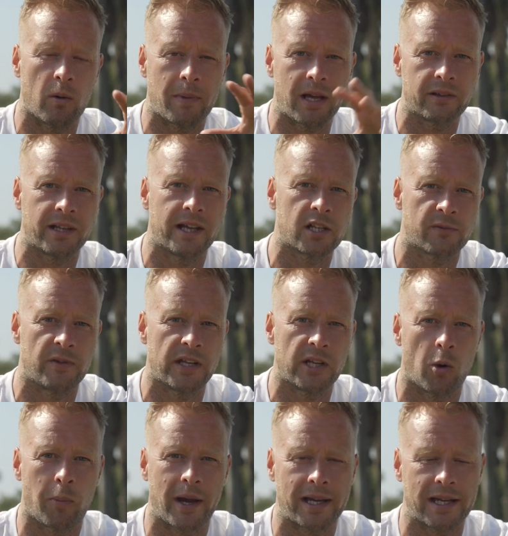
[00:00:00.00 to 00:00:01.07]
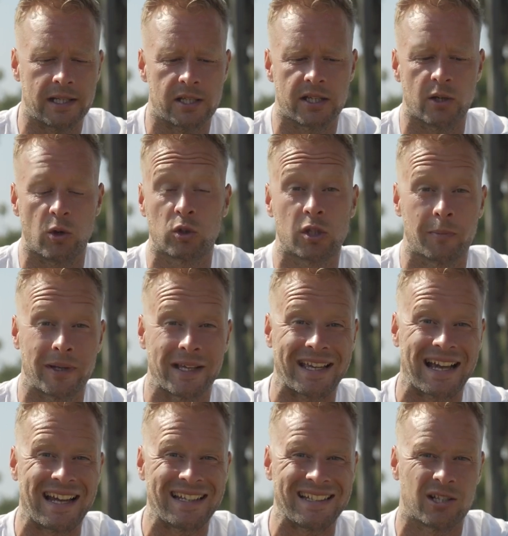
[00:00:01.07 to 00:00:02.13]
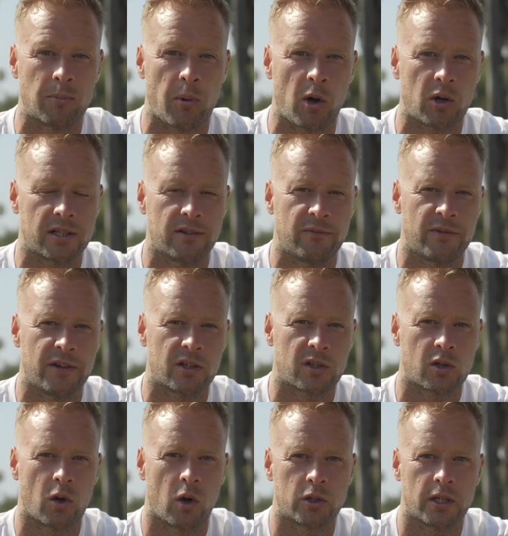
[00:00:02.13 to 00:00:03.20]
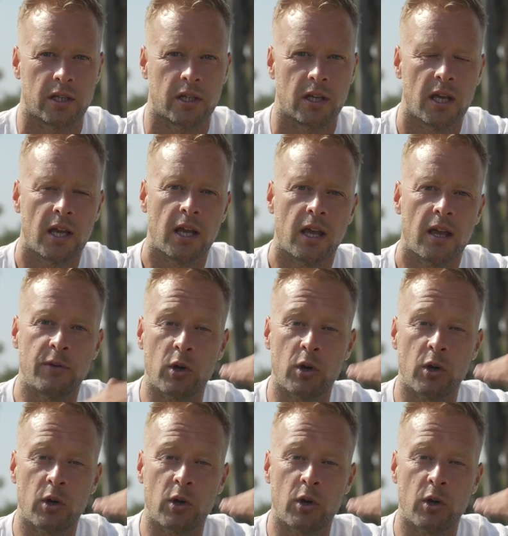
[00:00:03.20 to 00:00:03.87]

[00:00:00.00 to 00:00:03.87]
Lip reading: my latest video package, The Ultimate Guide to Boxing Fitness Coaching. If